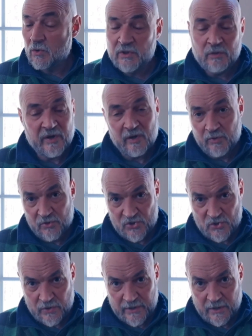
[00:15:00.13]
is the only way to
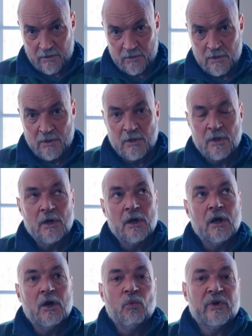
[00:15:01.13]
build soil,
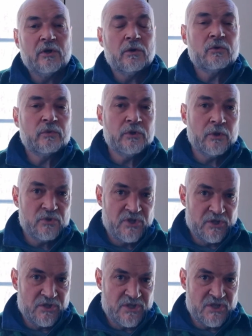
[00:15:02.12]
when you go to a
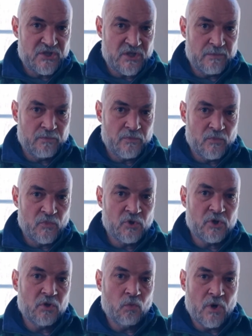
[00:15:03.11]
no-till system,
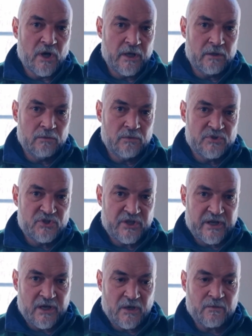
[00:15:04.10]
you're going to want
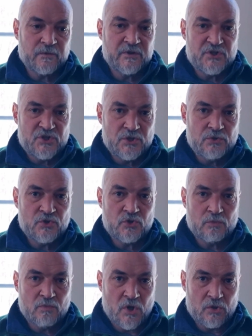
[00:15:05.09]
to carefully
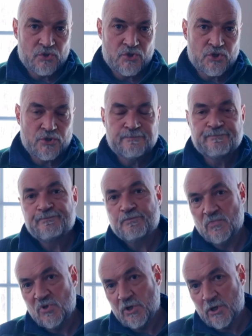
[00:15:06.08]
choose your mulch,
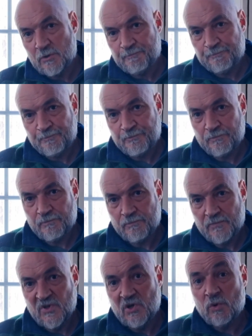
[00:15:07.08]
you know.
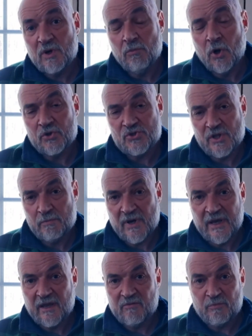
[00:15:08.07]
You don't want mulch that
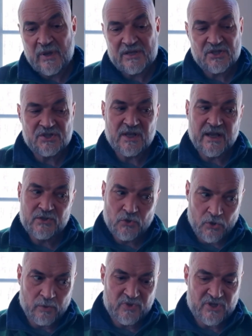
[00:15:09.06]
might have
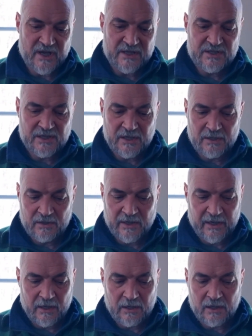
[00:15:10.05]
pesticides or herbicides in it,
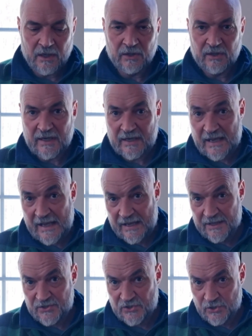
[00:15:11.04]
like a lot of
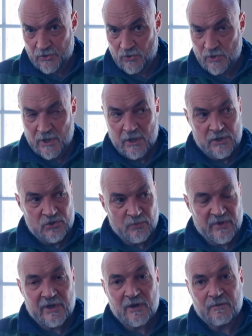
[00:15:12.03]
hays do.
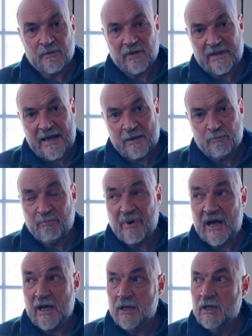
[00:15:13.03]
So be careful of that.
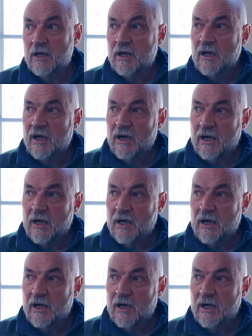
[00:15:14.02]
But